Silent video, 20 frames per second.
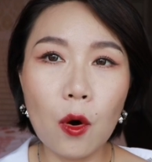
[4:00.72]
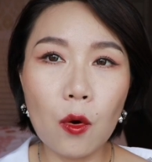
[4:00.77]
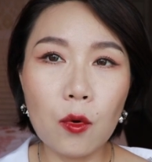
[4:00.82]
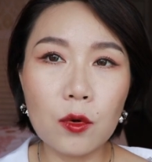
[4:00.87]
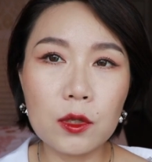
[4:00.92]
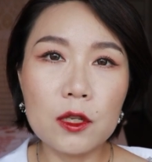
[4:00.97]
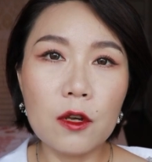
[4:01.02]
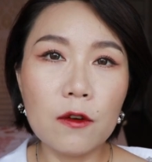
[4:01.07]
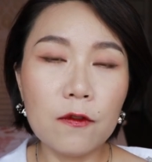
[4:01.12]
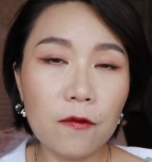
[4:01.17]

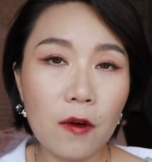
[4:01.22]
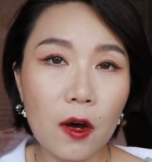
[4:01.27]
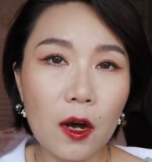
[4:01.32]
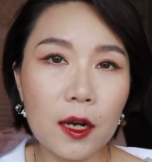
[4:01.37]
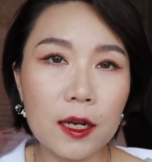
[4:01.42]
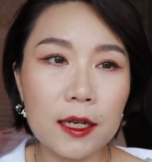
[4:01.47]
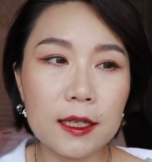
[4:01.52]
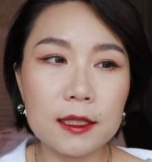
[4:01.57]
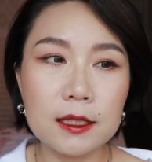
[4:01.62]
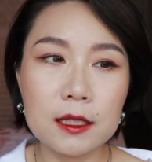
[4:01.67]
also
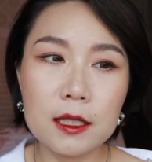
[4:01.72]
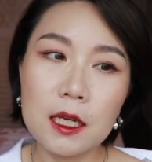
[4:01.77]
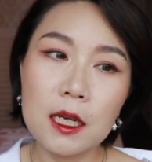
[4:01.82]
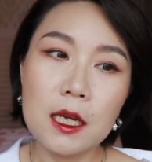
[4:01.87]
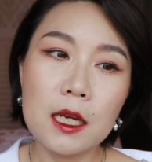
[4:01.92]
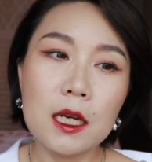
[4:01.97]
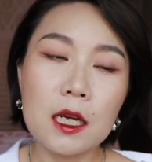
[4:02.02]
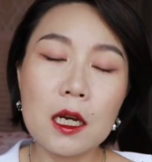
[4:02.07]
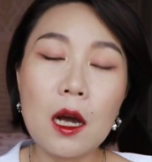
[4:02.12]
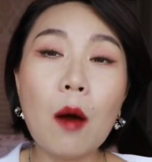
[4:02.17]
find
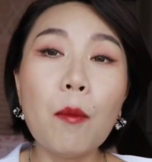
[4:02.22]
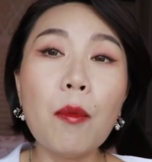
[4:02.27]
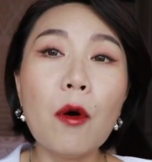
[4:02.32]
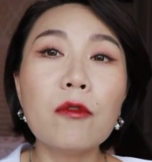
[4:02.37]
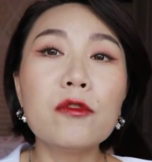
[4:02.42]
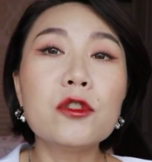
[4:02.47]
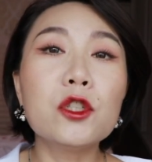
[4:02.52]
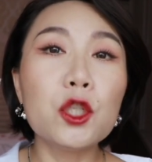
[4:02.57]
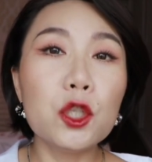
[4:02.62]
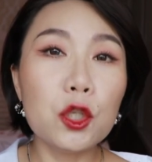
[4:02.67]
a couple
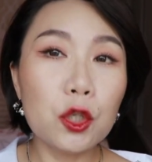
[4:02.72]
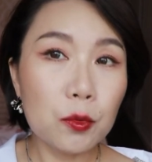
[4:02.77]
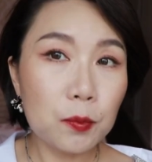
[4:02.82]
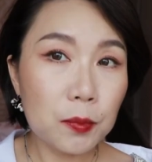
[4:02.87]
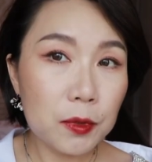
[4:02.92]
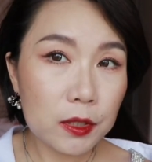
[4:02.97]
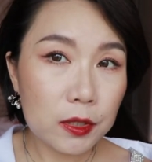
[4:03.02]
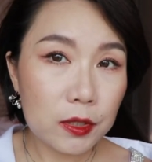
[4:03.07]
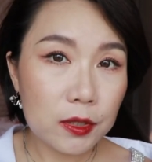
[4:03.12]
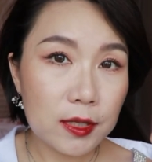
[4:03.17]
of
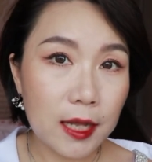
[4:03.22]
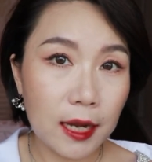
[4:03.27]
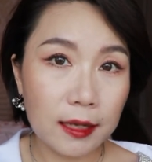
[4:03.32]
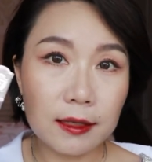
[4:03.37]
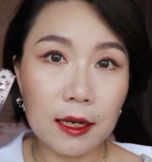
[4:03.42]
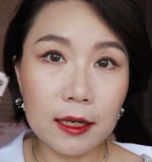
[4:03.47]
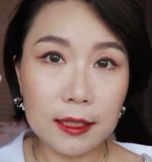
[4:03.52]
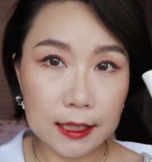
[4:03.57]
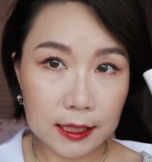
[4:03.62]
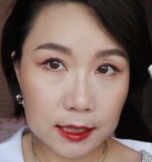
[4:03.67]
dupes that
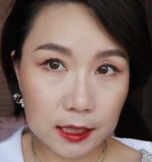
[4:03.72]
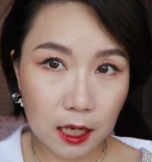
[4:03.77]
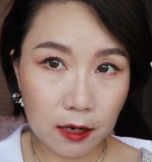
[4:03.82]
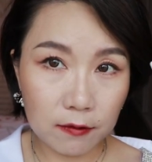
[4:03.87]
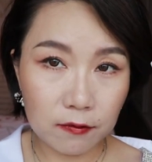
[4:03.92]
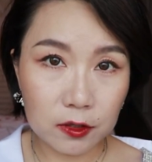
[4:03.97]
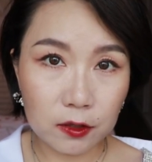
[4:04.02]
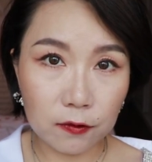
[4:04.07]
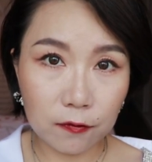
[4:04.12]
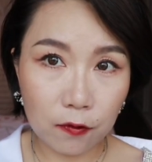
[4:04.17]
I
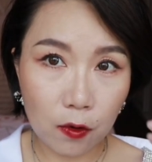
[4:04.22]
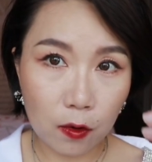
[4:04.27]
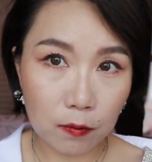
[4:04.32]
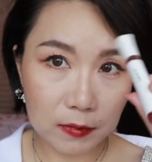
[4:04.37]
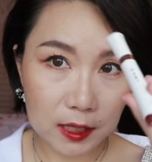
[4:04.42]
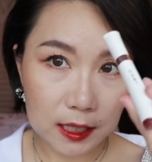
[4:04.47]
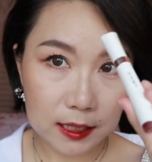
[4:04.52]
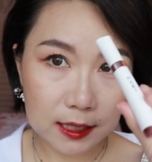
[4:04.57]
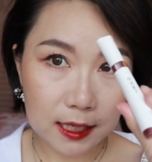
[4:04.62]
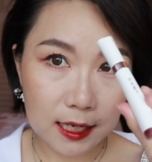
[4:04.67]
discovered
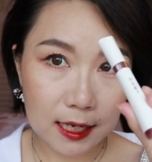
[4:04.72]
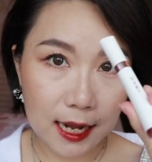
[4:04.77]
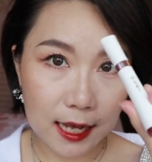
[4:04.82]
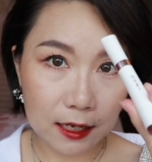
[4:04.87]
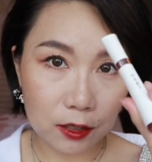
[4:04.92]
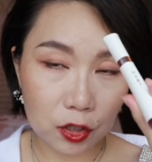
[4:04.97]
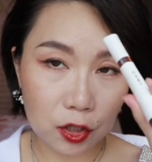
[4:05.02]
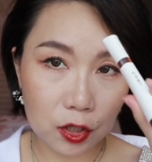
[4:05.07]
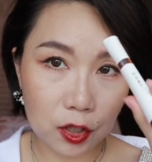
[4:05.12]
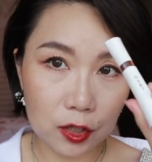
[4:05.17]
from this
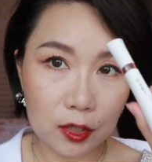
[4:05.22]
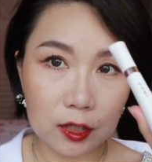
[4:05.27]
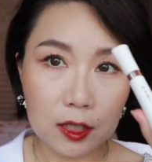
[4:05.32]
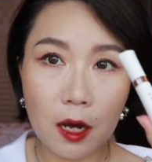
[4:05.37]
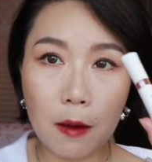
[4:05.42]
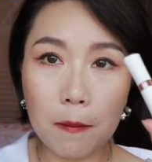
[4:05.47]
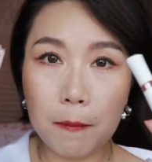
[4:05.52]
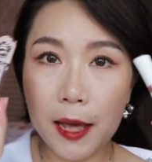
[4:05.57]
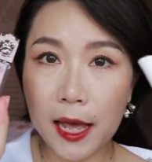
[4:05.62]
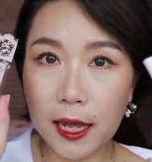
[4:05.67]
collection
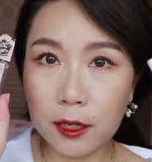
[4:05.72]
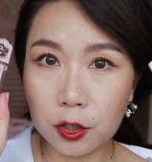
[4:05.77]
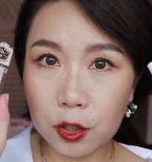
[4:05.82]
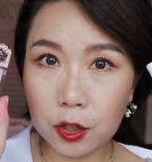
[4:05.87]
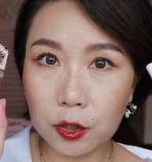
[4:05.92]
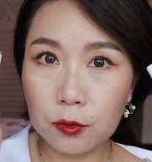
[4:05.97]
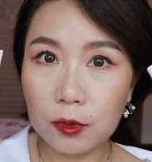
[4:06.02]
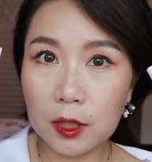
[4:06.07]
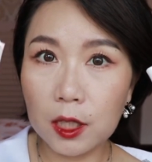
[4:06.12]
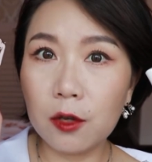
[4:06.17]
compared
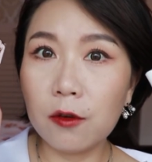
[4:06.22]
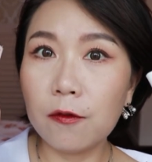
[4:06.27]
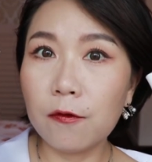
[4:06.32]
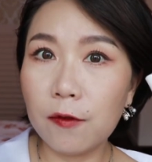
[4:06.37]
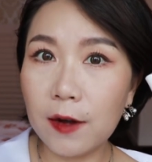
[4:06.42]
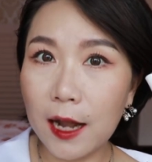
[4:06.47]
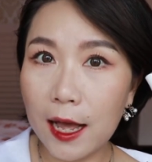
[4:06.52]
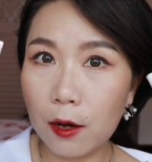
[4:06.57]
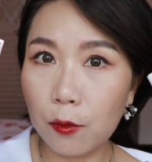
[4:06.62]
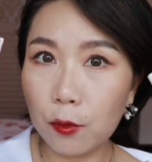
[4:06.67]
to the
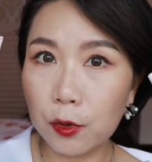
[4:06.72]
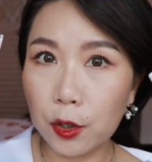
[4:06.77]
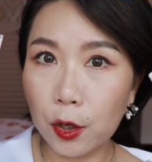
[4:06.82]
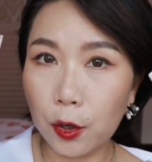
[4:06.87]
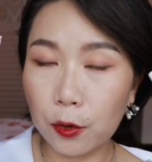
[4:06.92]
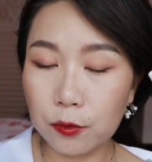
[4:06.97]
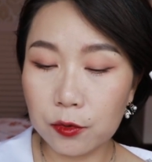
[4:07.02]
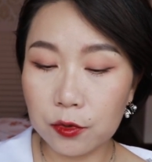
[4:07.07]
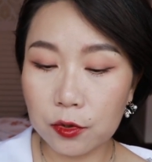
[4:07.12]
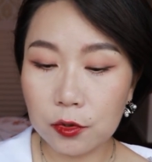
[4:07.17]
Flower
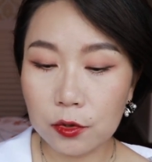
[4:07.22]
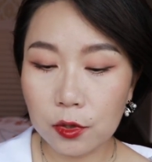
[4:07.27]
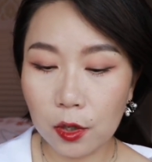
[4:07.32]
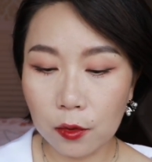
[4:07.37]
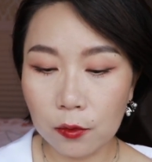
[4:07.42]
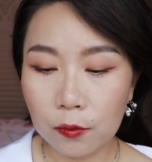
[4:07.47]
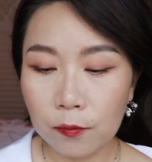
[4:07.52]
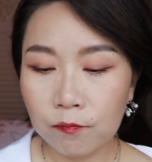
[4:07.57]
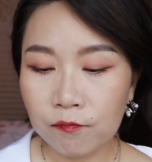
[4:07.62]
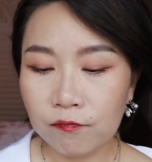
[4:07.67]
Nose.
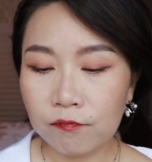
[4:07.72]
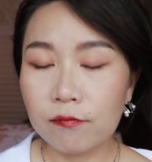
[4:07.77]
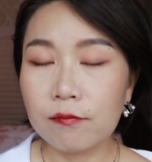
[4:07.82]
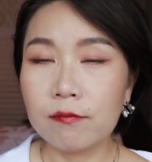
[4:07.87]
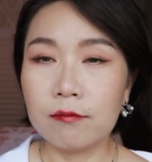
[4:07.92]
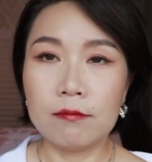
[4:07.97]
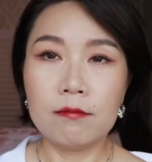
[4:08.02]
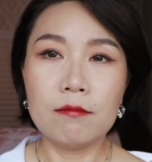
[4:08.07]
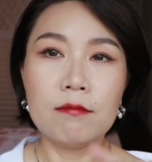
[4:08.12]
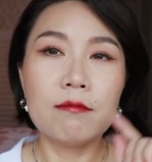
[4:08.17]
So
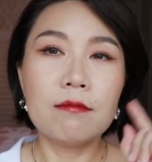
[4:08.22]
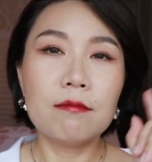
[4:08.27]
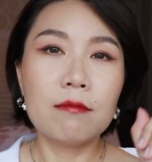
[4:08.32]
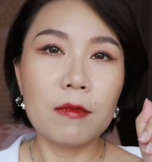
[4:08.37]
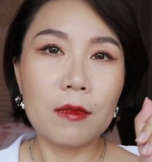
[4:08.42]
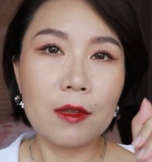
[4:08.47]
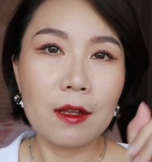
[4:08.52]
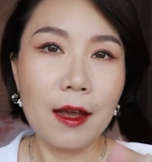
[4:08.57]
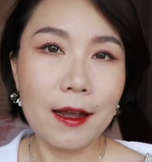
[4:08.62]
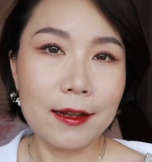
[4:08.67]

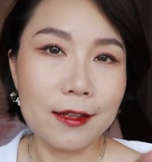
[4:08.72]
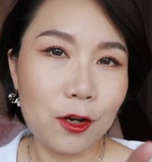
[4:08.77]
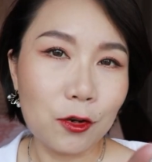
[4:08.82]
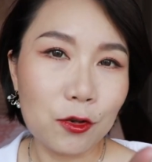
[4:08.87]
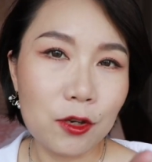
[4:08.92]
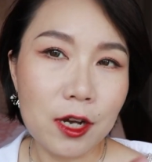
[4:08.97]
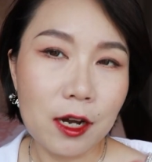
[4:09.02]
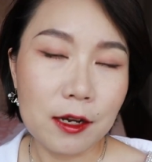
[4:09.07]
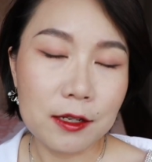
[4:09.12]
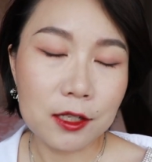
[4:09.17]
I know
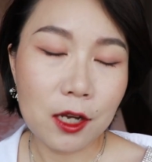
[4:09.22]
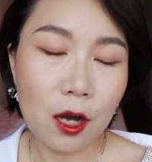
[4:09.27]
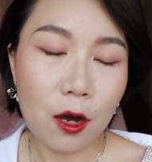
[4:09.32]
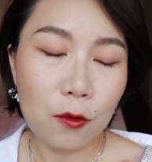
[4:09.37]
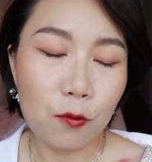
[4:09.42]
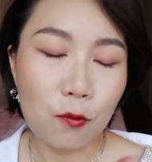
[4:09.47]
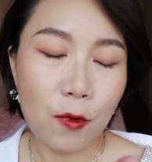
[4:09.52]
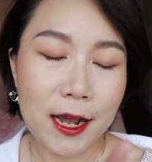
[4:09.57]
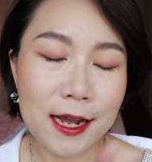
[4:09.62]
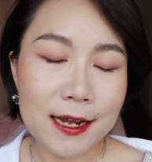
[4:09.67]
you guys
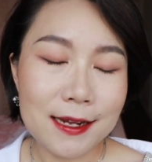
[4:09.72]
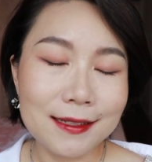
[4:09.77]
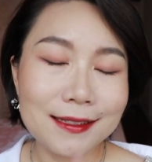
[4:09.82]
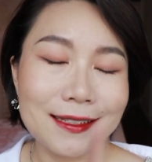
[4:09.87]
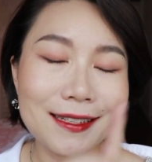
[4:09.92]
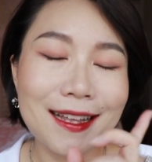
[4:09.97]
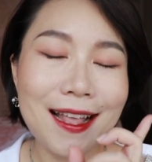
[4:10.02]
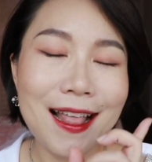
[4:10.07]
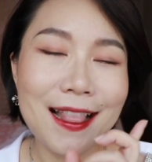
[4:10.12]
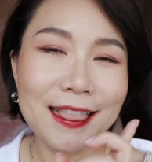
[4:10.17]
can't
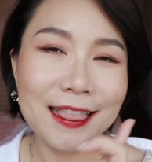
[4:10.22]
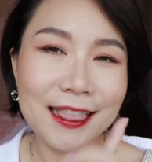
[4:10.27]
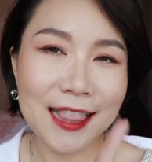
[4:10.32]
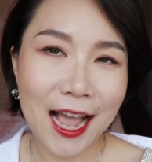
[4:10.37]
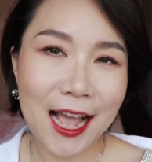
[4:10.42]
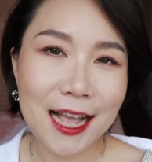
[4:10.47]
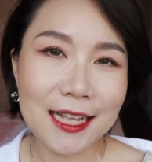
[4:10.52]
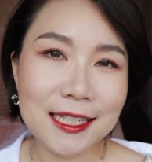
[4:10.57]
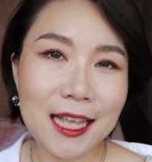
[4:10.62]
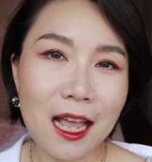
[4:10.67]
wait.
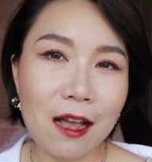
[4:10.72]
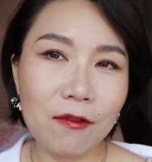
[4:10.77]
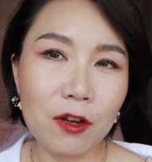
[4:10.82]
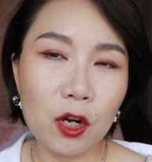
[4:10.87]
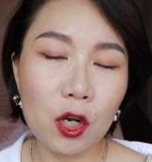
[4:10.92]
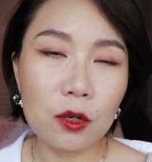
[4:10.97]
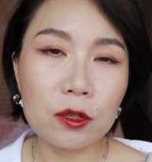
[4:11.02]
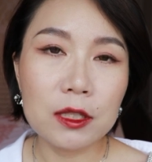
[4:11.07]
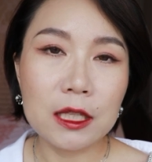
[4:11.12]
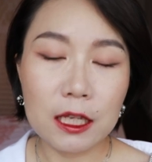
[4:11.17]
Let's have a
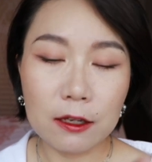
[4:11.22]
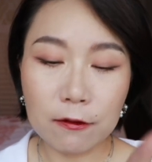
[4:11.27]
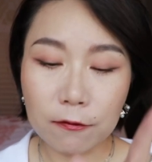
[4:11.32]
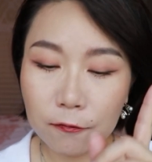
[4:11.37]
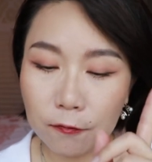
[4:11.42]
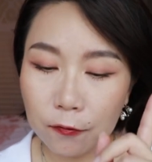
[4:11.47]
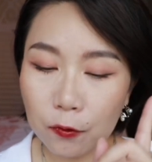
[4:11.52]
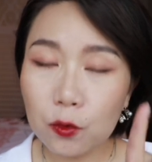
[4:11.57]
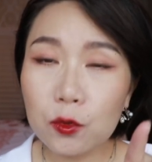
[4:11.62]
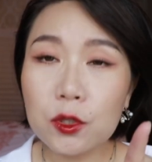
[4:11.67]
look at the
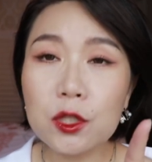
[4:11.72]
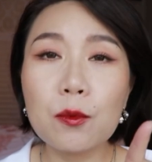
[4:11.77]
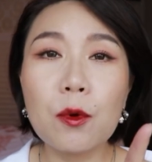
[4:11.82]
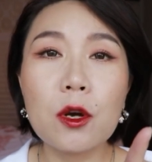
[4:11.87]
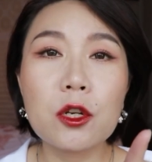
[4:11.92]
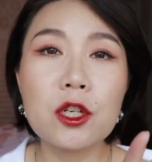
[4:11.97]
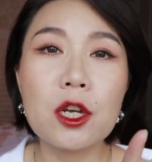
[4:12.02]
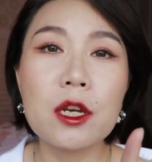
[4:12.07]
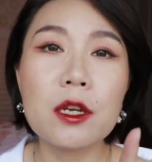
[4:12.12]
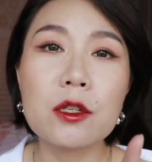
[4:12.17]
full
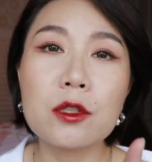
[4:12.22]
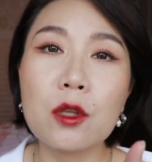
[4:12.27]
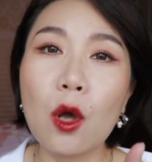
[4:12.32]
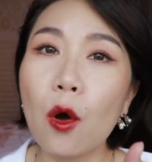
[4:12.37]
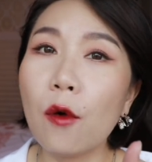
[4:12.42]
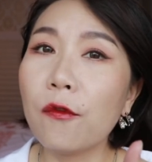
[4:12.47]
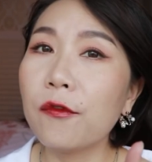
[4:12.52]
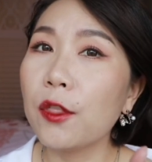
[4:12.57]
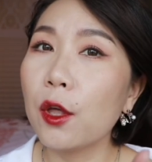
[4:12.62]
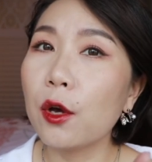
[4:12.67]
swatches
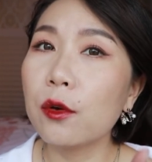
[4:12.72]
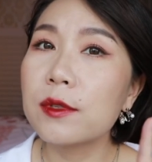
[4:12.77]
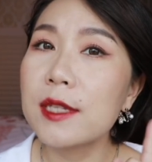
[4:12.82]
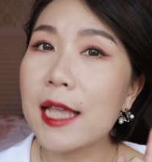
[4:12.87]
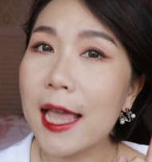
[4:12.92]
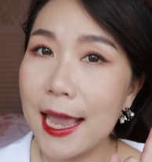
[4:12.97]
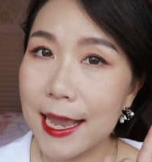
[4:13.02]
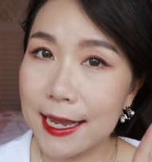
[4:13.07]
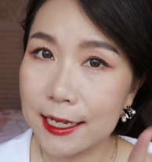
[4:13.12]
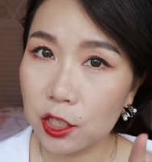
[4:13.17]
of those
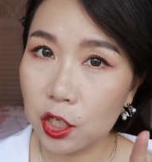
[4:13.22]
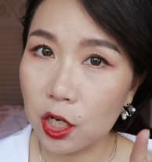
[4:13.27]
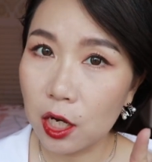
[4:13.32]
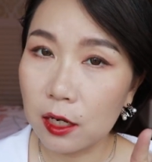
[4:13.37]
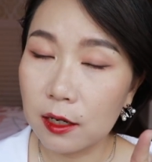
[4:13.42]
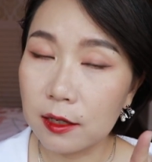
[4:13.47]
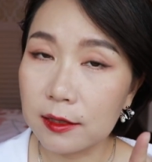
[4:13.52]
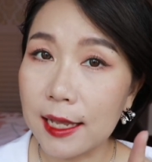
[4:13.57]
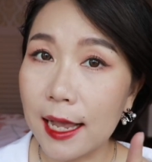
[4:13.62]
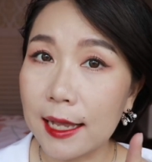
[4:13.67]
8
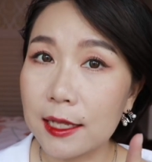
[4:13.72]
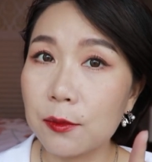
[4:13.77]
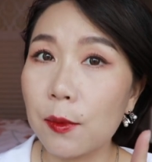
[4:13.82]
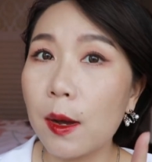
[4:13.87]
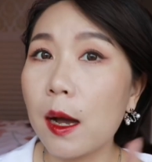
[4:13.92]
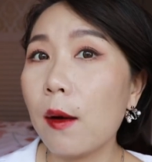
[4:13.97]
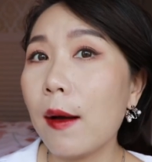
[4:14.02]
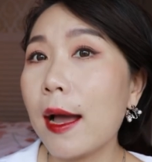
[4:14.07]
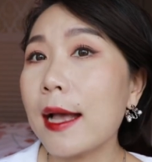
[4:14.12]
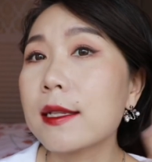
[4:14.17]
colors as
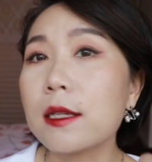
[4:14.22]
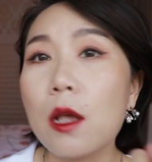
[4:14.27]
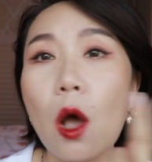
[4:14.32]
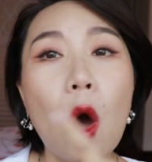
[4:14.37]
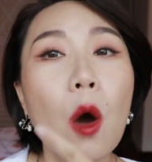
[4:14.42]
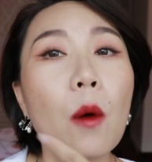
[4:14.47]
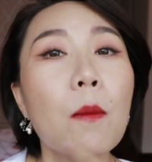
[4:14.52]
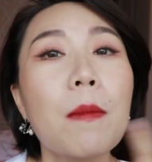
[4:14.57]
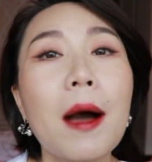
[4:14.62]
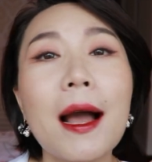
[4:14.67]
well as
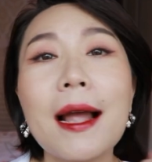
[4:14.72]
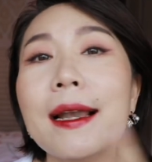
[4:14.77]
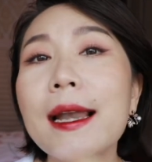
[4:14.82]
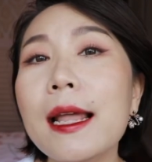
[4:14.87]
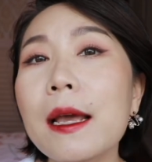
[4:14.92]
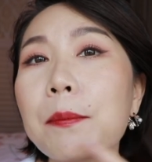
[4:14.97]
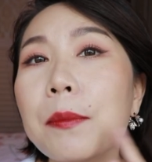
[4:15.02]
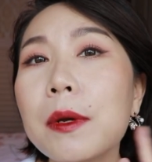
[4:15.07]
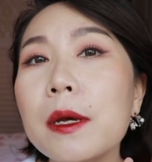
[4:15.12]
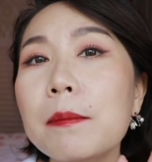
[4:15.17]
on my
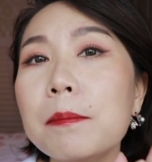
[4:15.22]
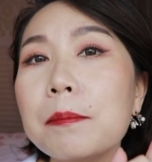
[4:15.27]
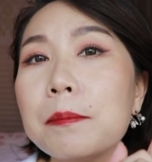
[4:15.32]
lip.